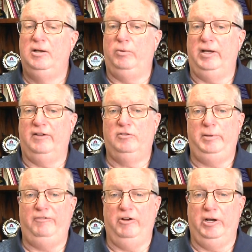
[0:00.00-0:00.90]
We have to
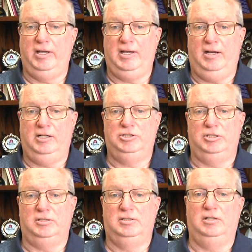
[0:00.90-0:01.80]
be very
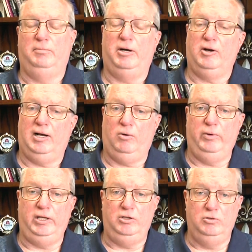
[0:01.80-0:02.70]
conscious about how
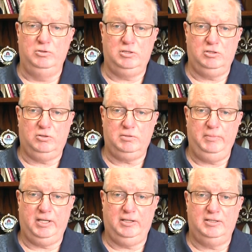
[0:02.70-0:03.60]
we use those
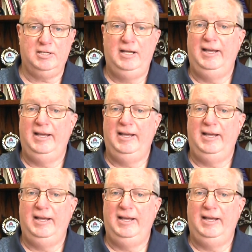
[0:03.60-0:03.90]
methods